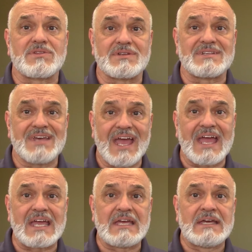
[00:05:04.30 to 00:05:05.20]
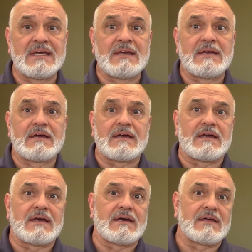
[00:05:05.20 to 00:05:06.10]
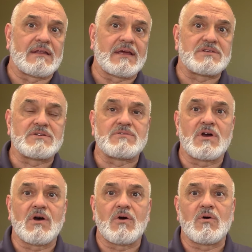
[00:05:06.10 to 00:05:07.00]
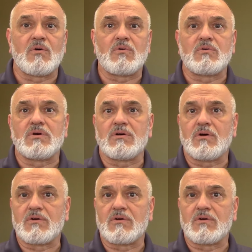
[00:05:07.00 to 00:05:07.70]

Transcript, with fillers: the day. And as you know,